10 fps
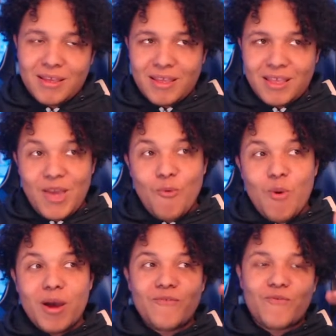he
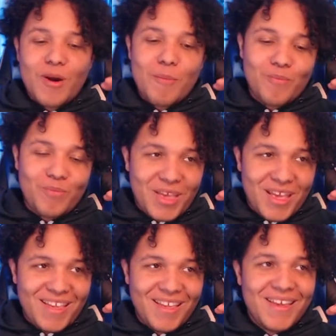went from
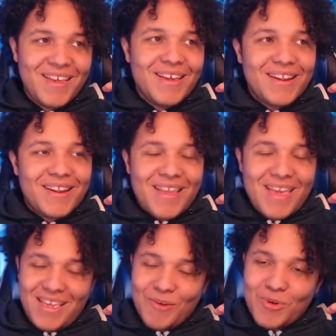
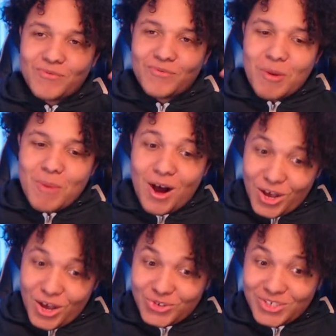he went from
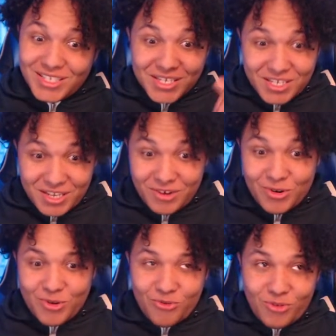100 to
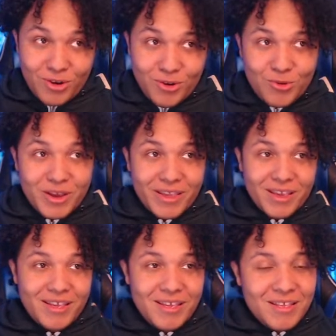0 real quick.
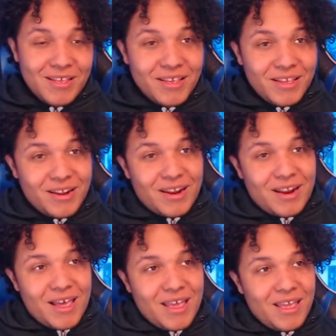
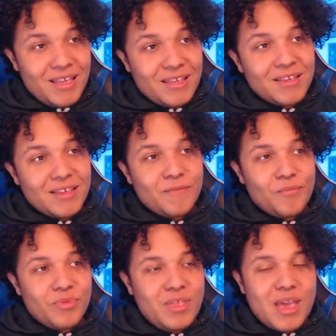Like,
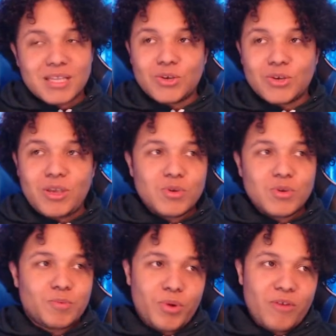yeah, so he was
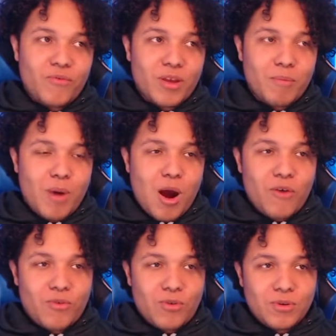pretty freaking
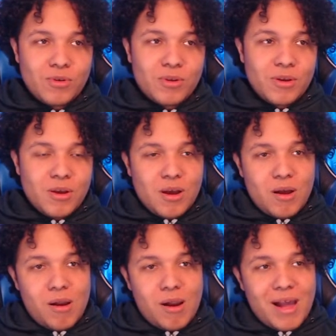powerful.
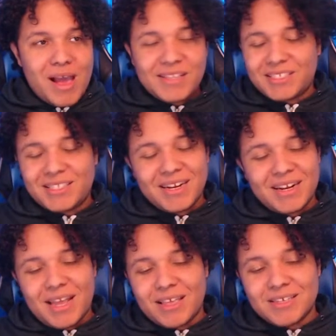I just didn't
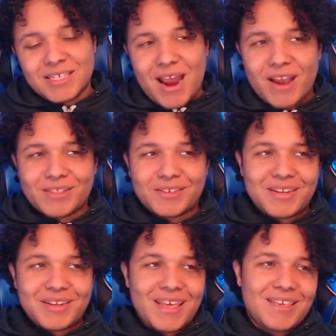like his character.
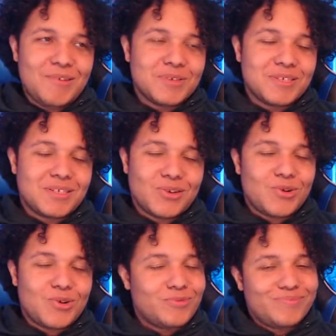Like, he was
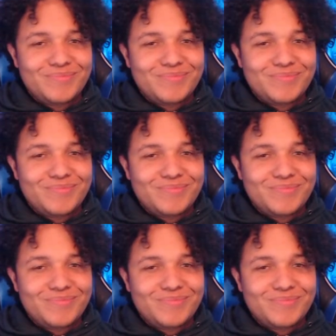so